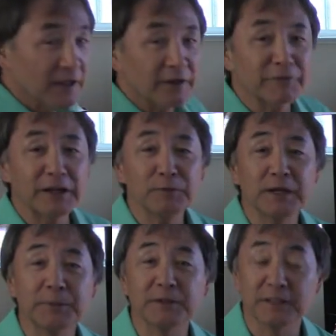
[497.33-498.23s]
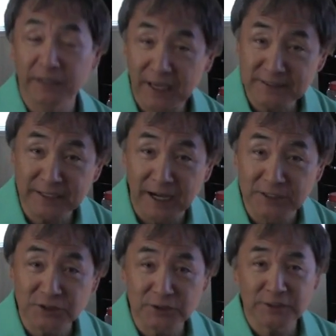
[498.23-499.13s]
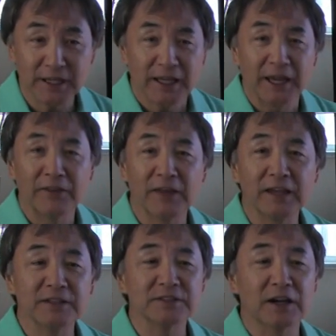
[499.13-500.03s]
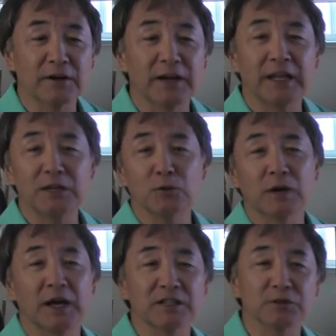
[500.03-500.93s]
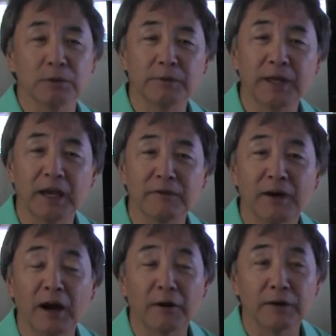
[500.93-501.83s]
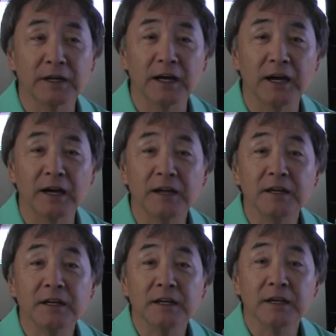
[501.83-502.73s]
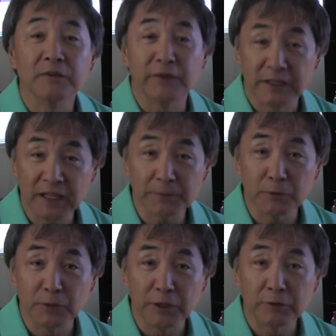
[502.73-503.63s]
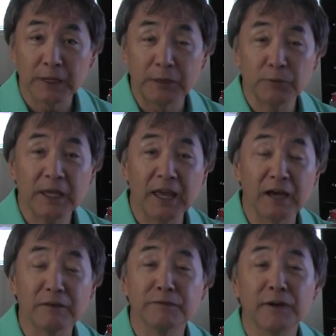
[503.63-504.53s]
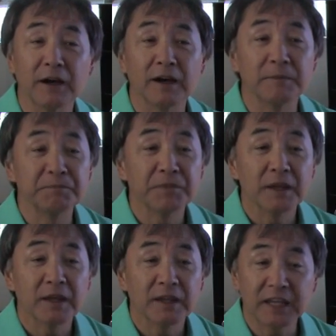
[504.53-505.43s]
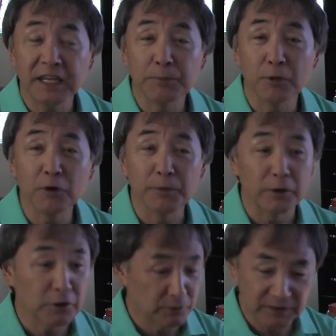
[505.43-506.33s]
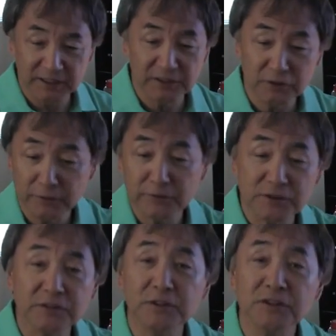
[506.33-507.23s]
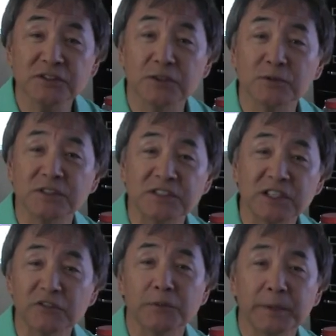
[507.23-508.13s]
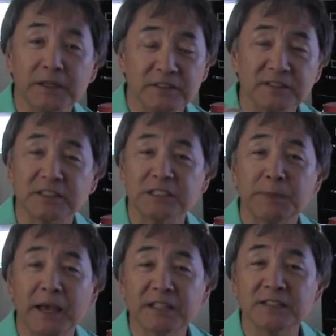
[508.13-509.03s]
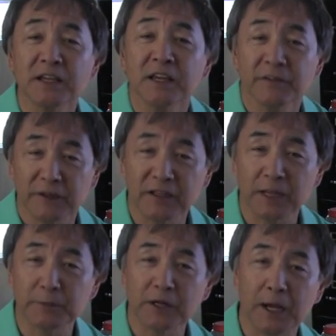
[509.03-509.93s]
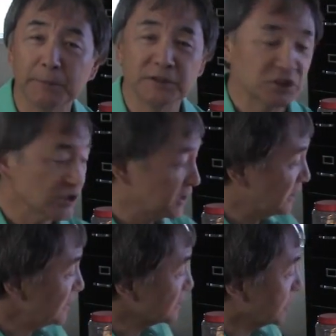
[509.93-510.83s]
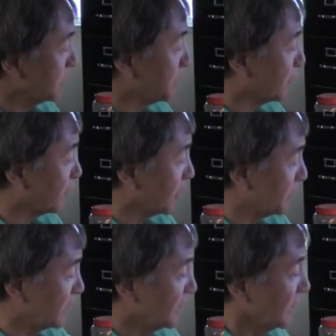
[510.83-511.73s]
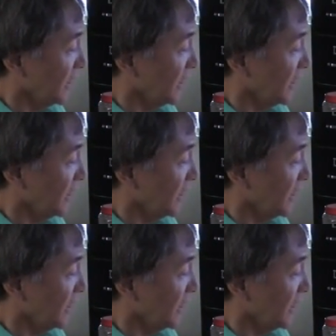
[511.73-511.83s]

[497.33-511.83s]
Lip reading: Finally, we come to the last concert, and that is our annual concert. We have our Van Cliburn winner, and we have Kenny Broberg, who attended the University of Houston. He was a silver medalist of this past Van Cliburn competition, and he's going to be performing